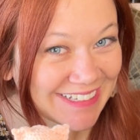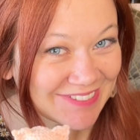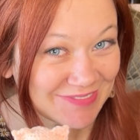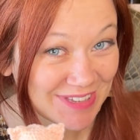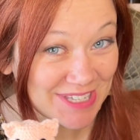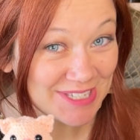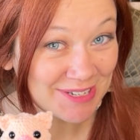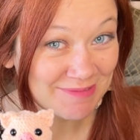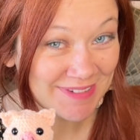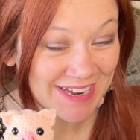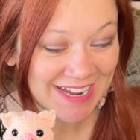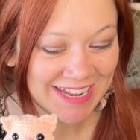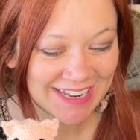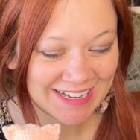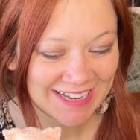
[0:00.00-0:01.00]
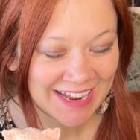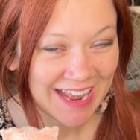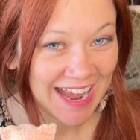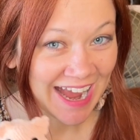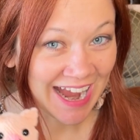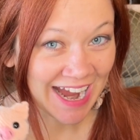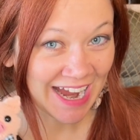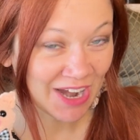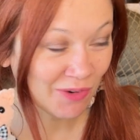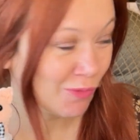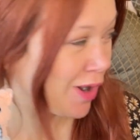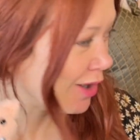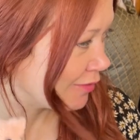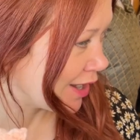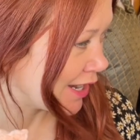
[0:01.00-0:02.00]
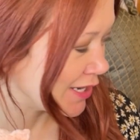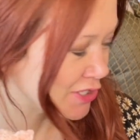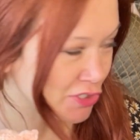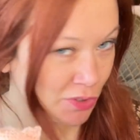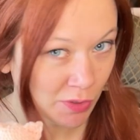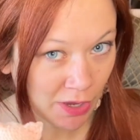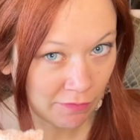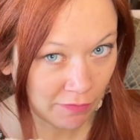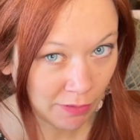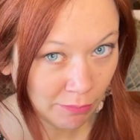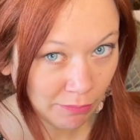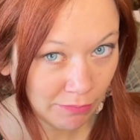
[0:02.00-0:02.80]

Mr. Bacon. And what rating do you give him?